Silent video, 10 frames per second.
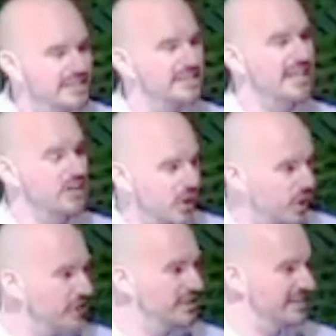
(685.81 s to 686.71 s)

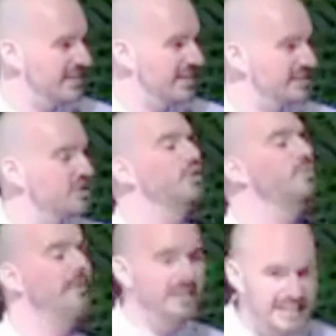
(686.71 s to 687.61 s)
encourages us to
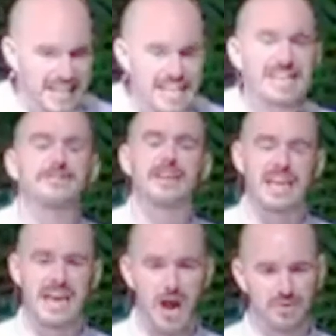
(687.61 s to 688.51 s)
believe
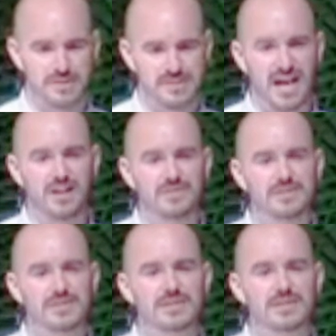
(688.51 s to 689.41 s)
in
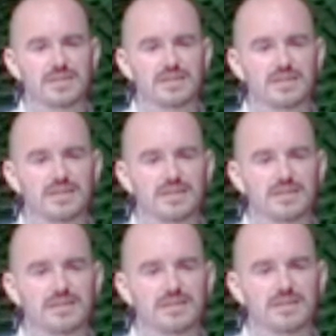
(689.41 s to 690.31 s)
ourselves,
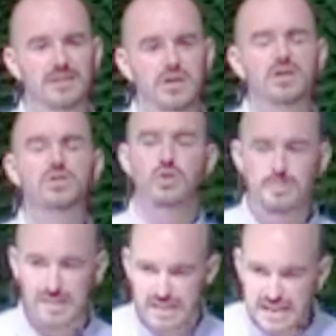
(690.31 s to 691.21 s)
to
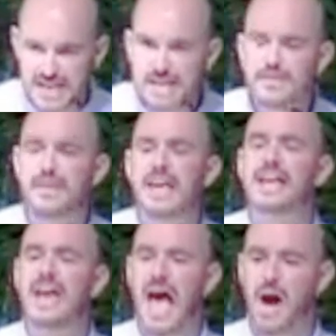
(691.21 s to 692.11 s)
believe
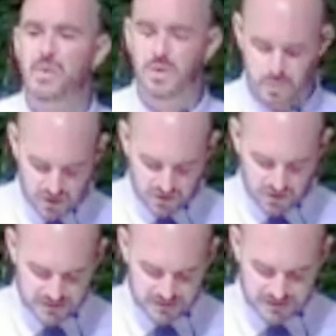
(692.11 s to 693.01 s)
in our
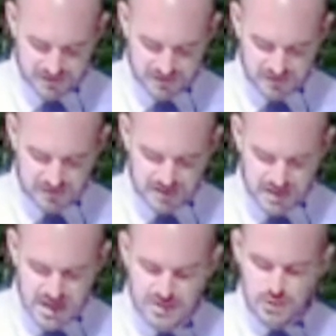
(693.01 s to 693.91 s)
world, to